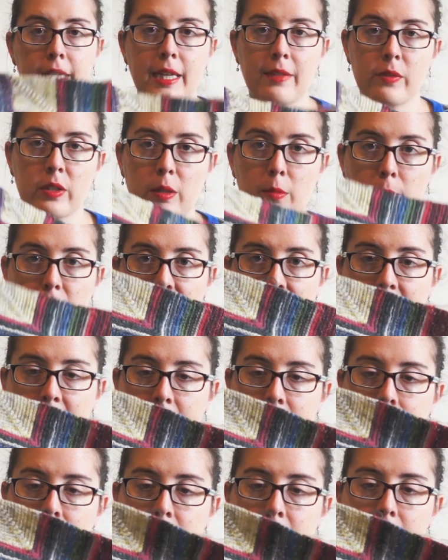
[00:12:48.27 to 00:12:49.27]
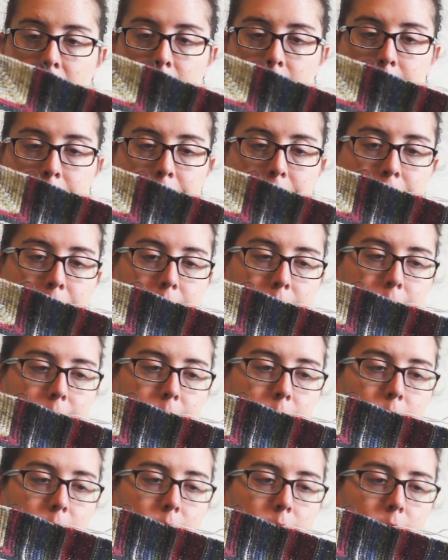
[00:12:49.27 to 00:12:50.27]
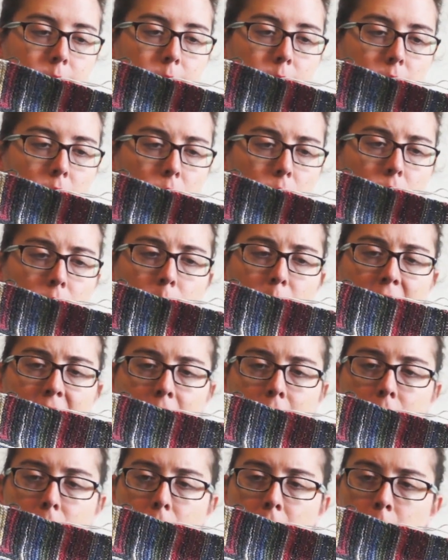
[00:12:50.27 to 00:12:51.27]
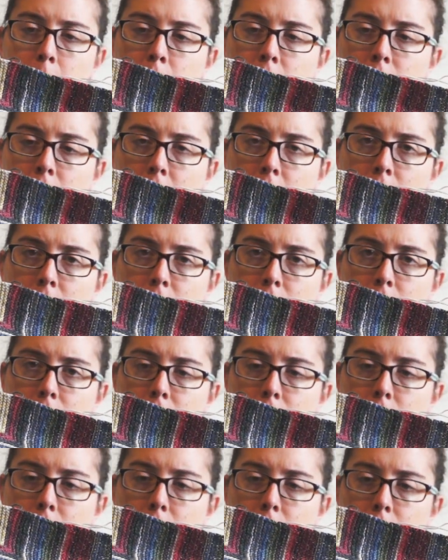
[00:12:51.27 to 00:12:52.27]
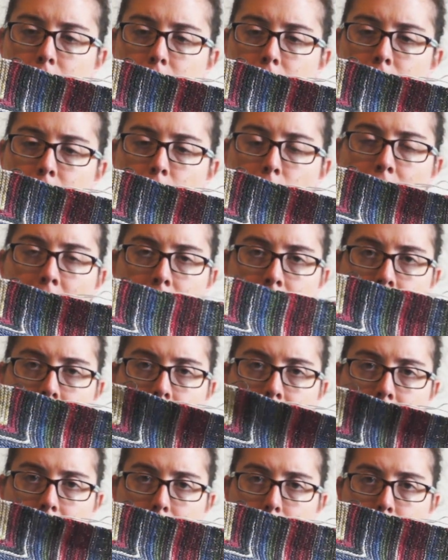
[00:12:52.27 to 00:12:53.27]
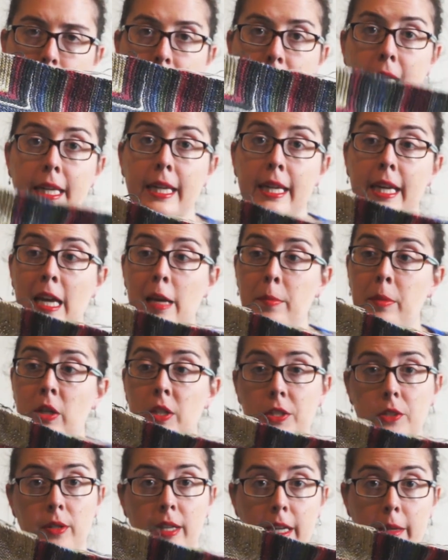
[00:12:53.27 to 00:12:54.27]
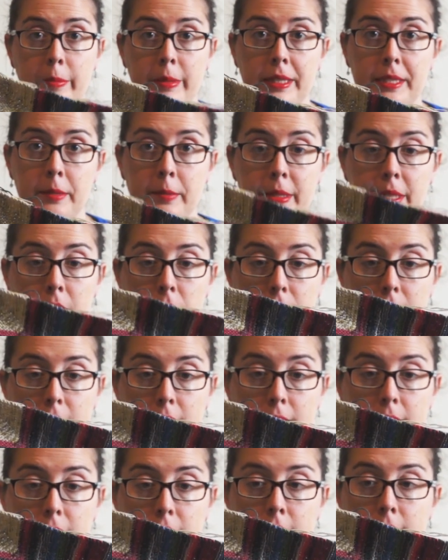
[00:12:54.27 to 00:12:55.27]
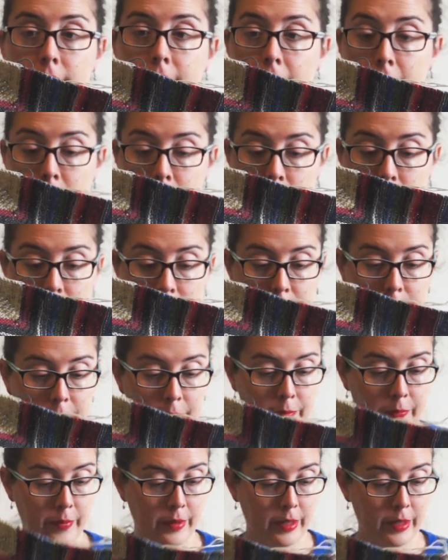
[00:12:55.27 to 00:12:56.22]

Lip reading: than having a black in there, although the black and the white would have gone well together. But I am also happy to be using stash yarn.